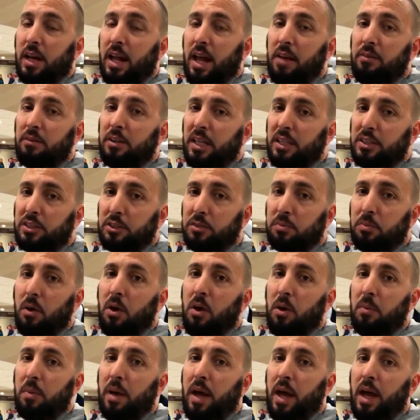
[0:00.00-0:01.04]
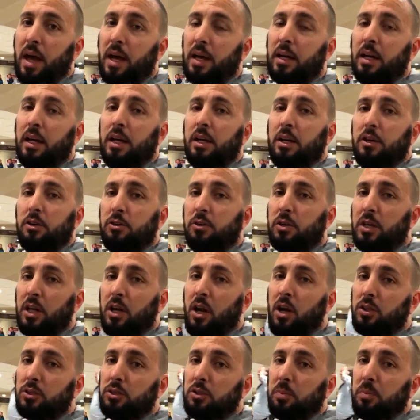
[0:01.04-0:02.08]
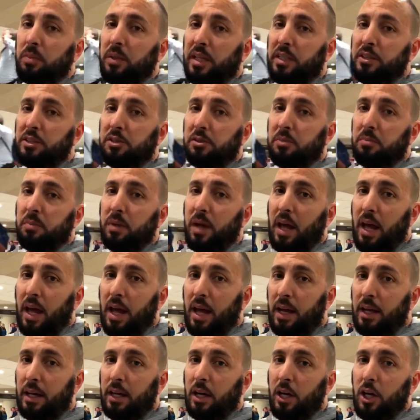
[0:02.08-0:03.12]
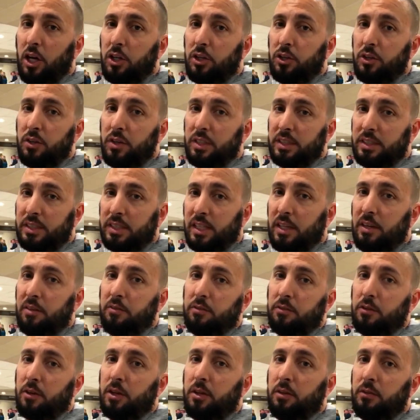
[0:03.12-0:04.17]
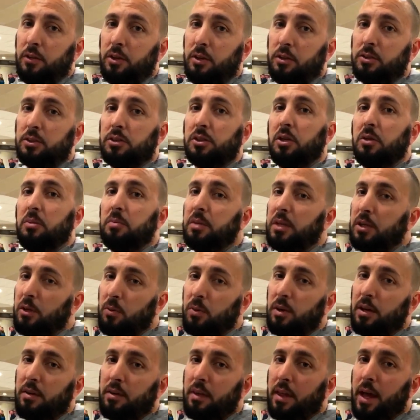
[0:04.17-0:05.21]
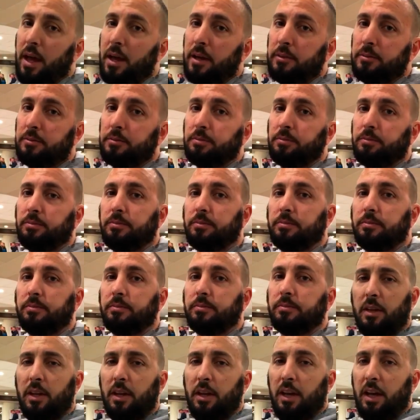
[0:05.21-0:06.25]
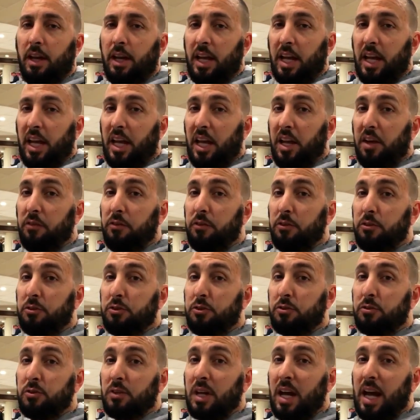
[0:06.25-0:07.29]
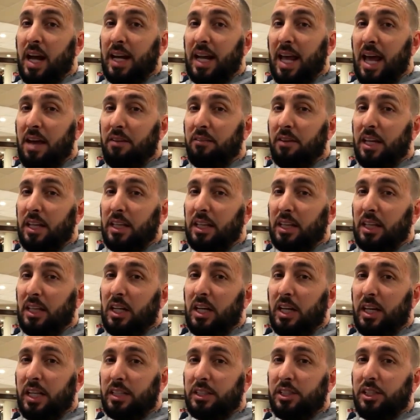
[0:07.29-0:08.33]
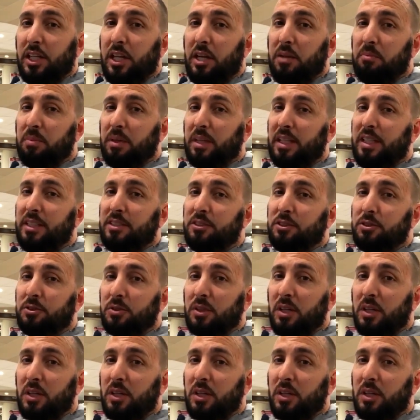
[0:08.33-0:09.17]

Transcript: to have a small bag. You could also place your bag under the seat in front of you, so be aware of that. If you do not have a luggage yet, please do